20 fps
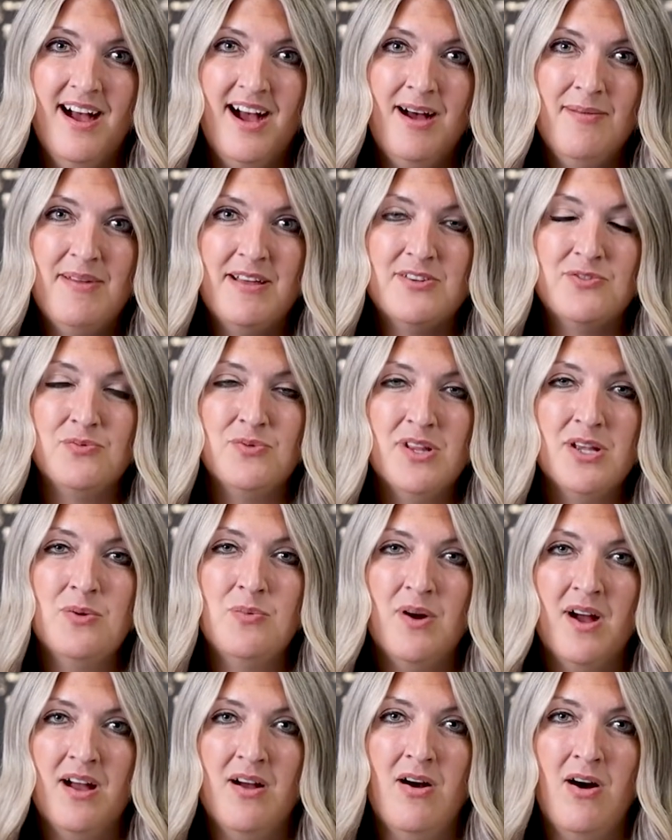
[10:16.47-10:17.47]
That's really
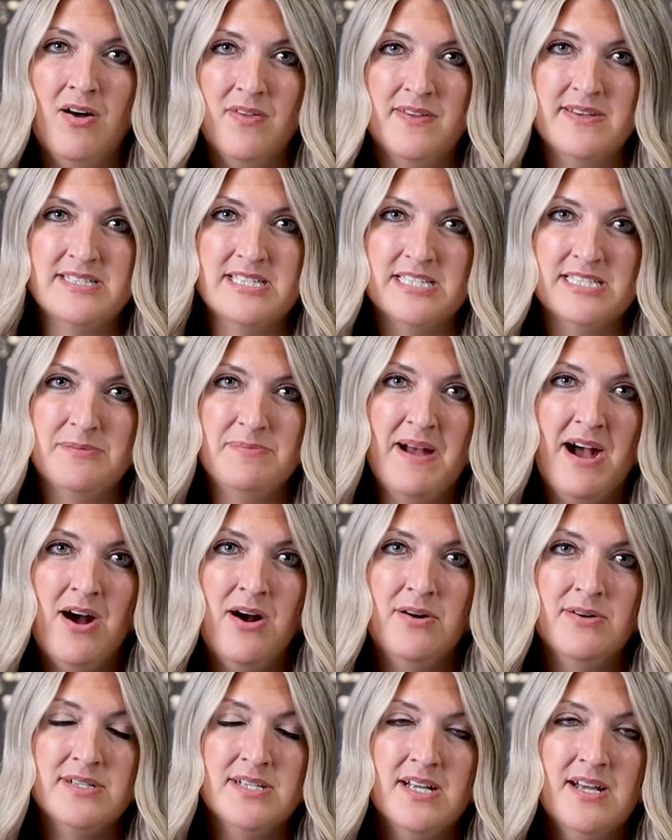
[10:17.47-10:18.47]
what all this is
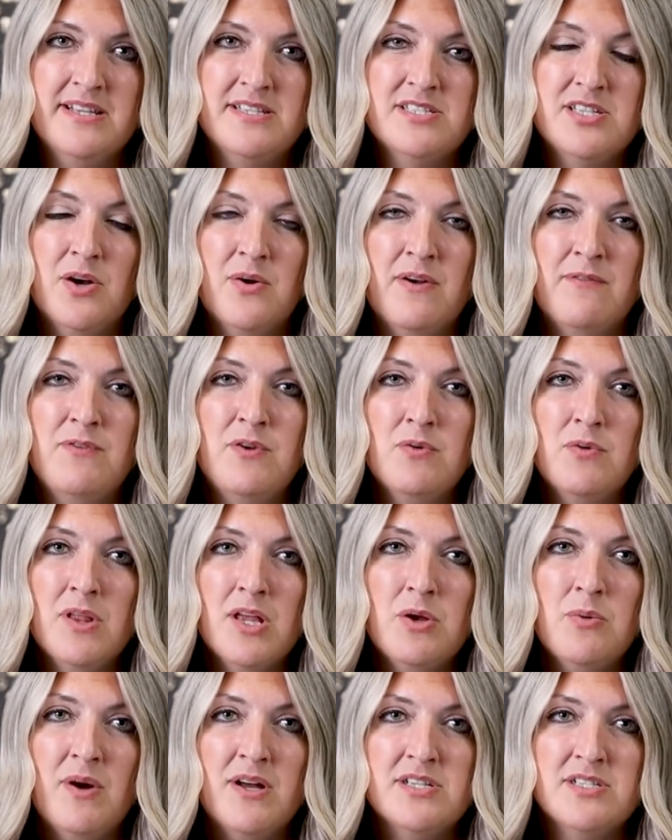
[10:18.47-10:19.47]
about. And so if you
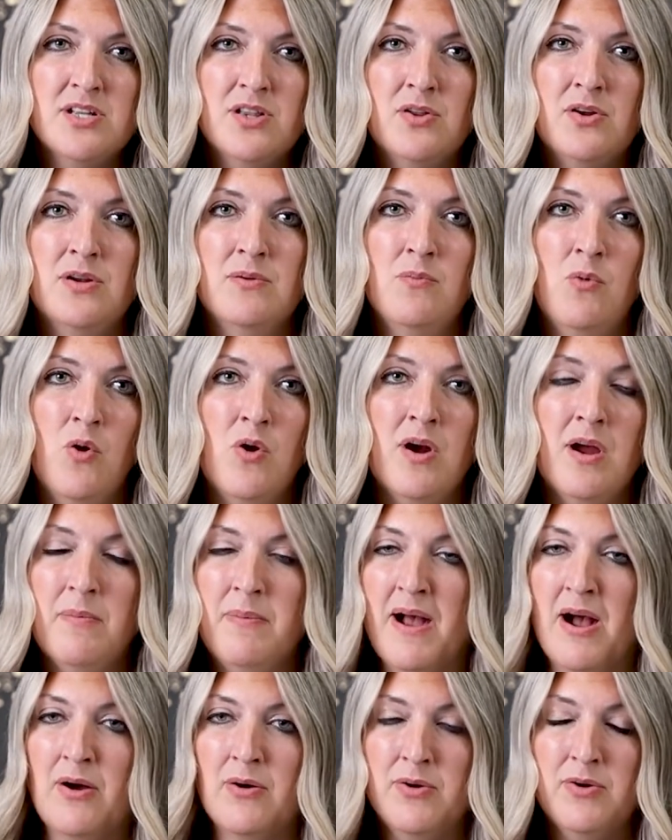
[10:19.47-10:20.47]
really want to learn more
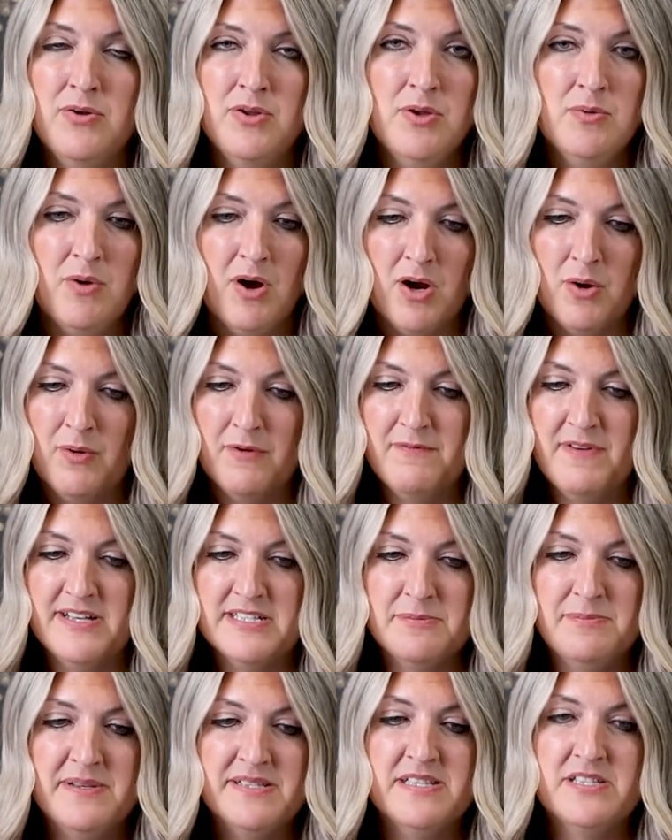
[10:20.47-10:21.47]
about who you are, what
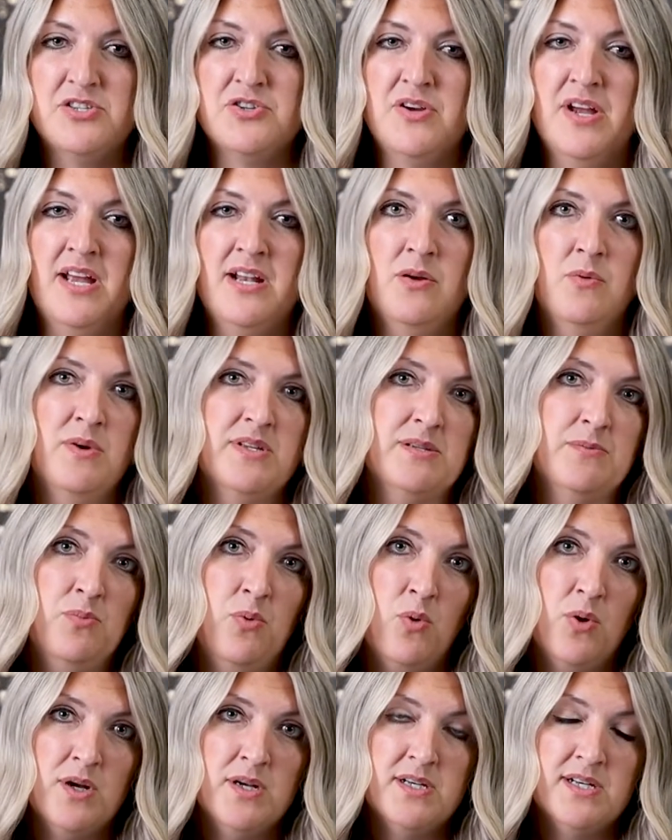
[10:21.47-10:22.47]
phase of business you're in, and what's
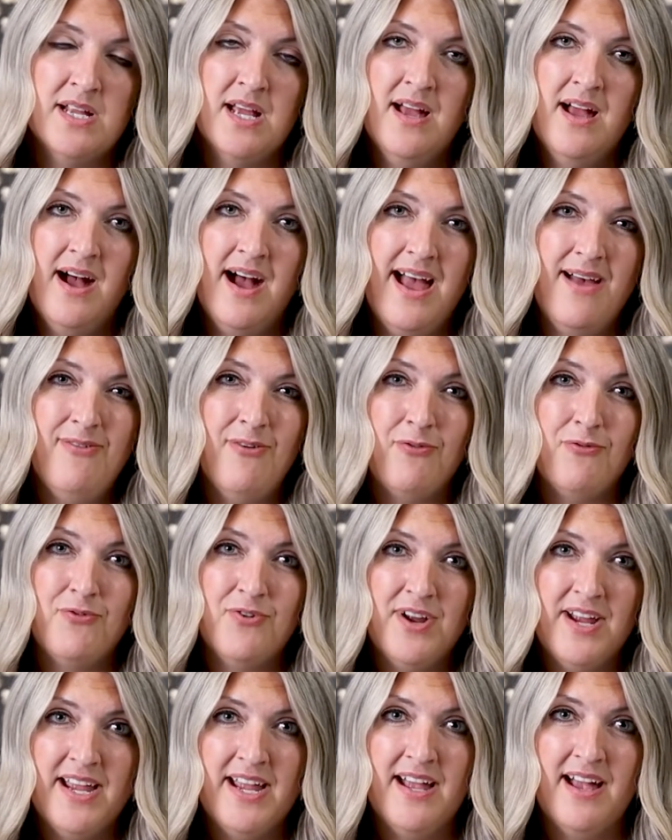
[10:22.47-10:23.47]
important, I have a
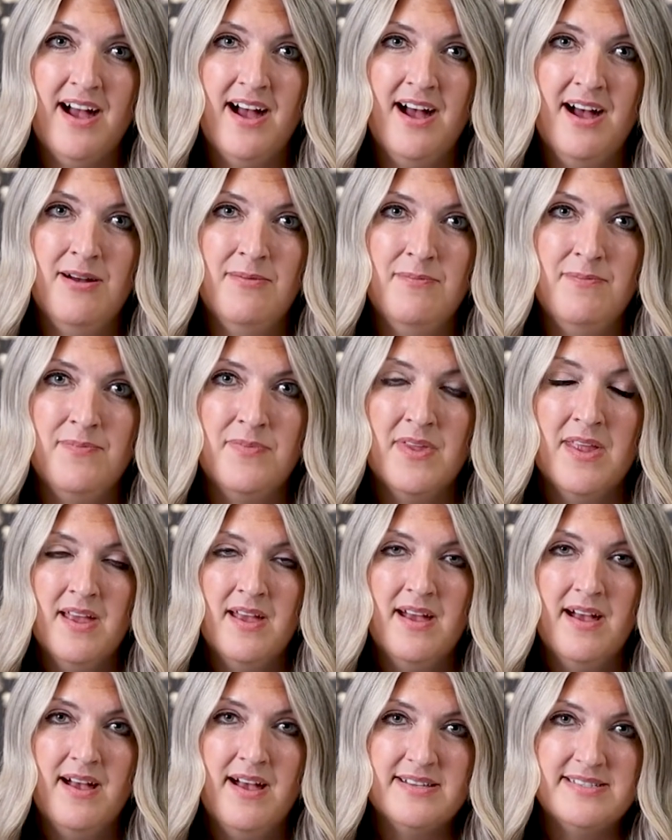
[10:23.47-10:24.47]
free
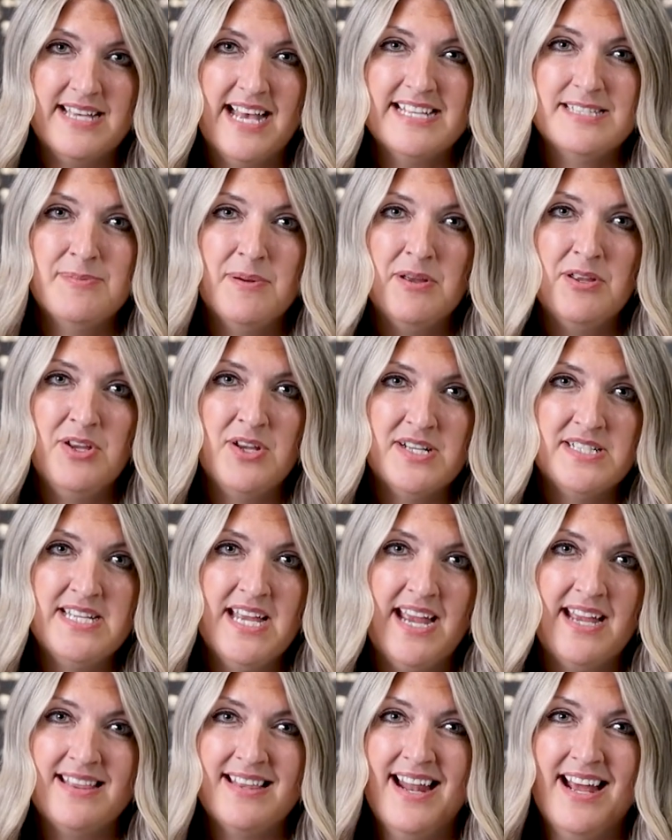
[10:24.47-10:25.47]
assessment you can
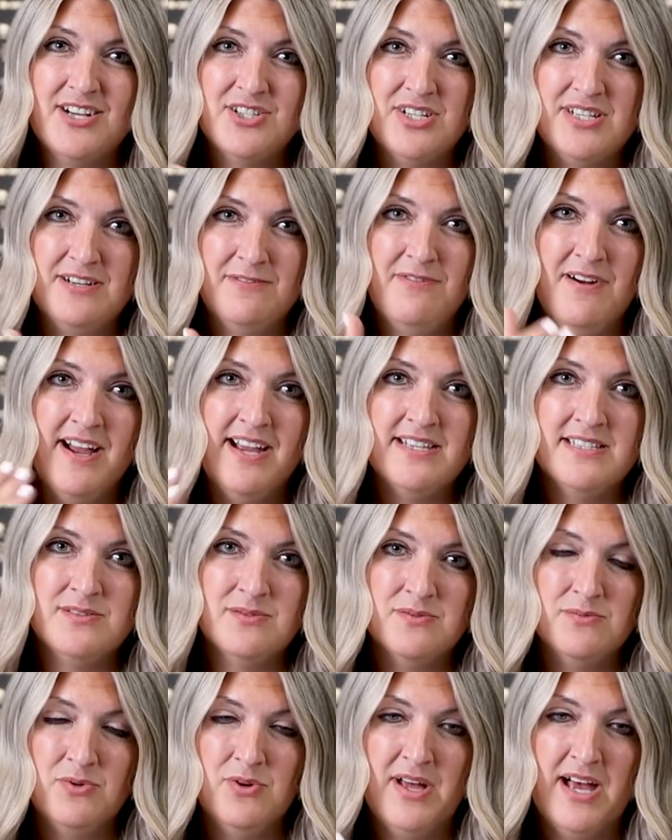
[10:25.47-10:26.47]
take that actually
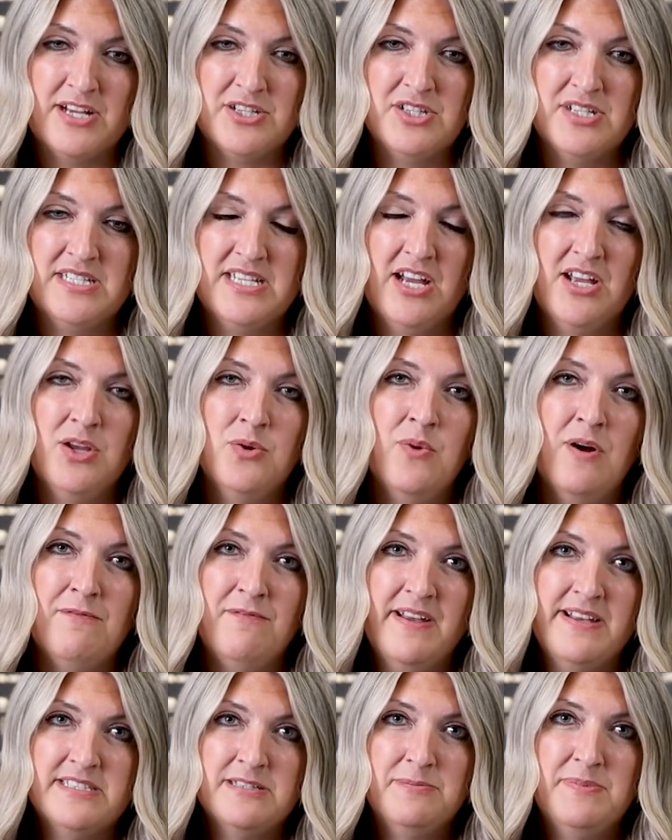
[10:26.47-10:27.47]
will actually tell you what
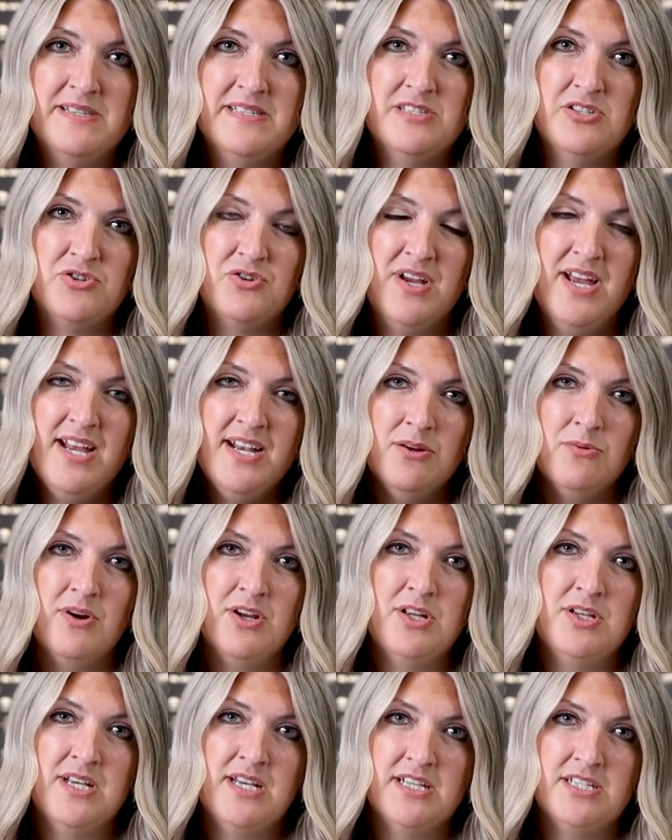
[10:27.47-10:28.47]
phase of business you're in and
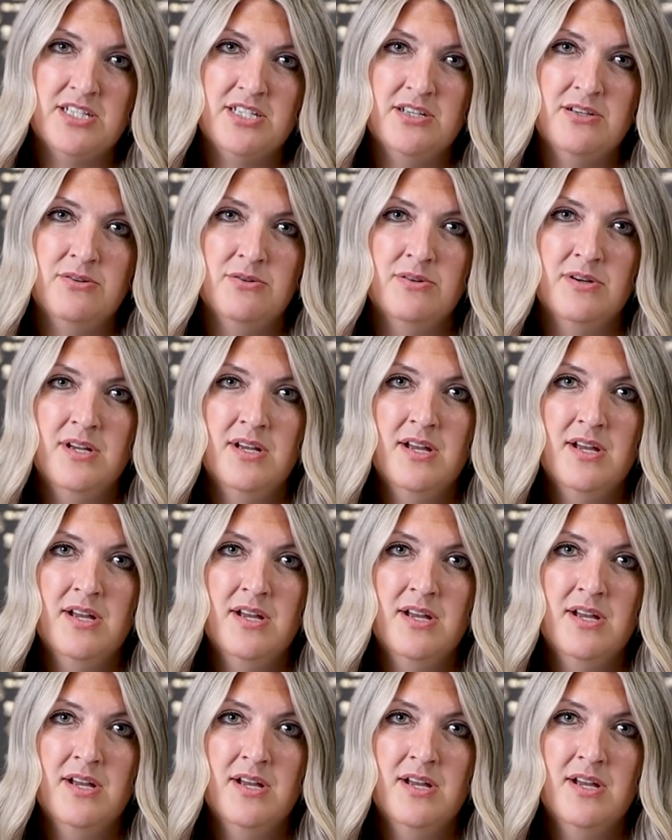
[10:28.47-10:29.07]
what you need to,